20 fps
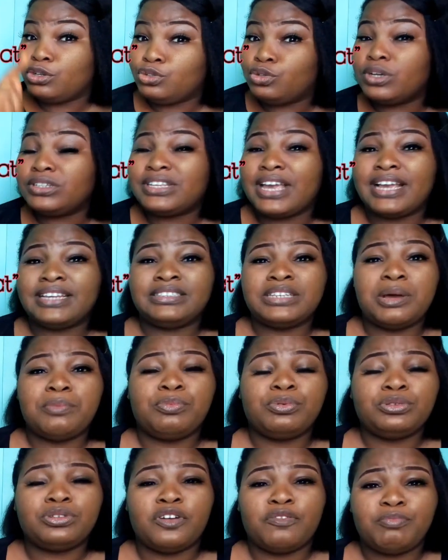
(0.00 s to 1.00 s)
Those are
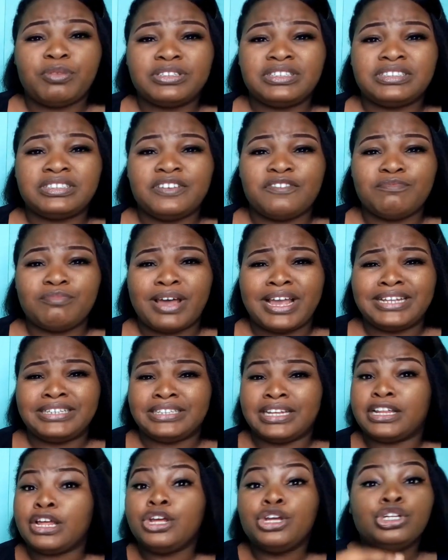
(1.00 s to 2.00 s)
examples of positive
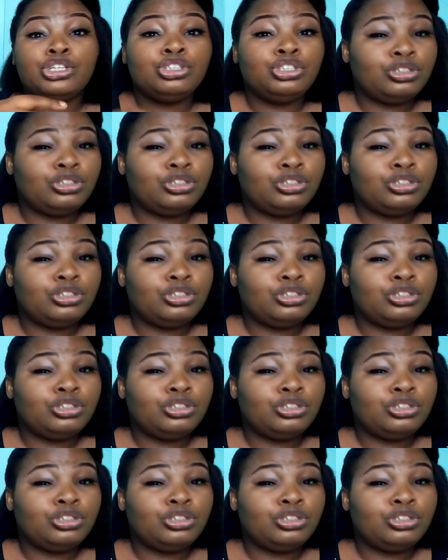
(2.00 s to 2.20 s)
mindset.